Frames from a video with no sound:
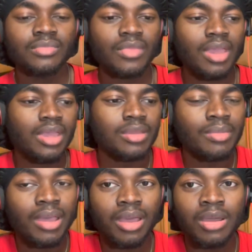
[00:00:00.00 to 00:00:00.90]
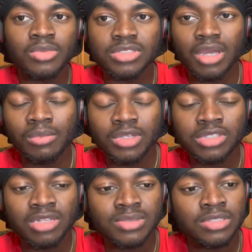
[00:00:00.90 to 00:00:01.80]
Hey, man, I almost
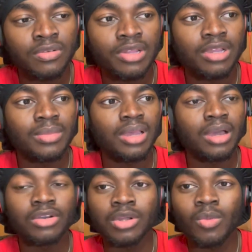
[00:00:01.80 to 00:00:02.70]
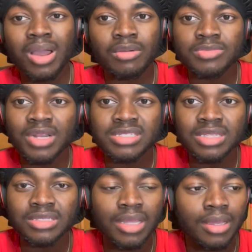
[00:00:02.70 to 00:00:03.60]
lost my soul there, man. I don't know why I was about to
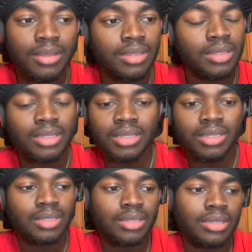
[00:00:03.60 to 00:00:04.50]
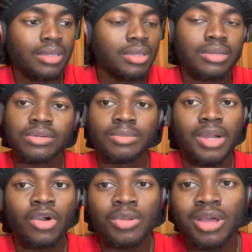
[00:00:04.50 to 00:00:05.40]
sing that.
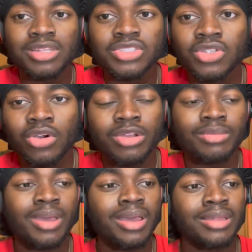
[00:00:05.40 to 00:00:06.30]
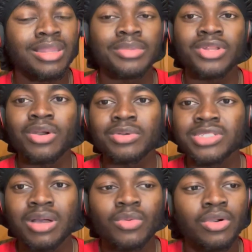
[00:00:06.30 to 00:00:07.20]
But I hope y'all enjoy, man. Let me know
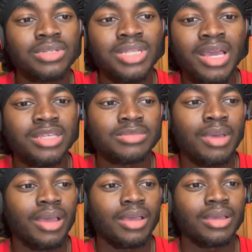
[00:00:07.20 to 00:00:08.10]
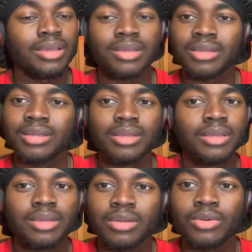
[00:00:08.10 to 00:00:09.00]
what y'all want next, man.
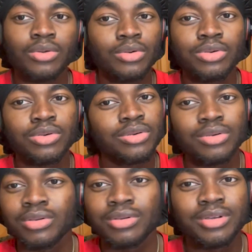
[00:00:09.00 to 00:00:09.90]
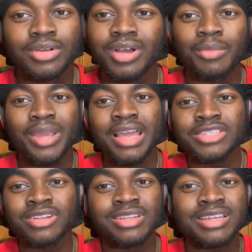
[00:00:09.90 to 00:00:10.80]
Whew. I'm gonna
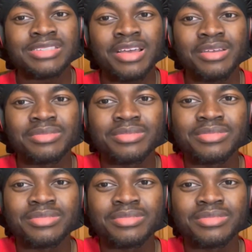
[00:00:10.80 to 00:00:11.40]
catch y'all next time.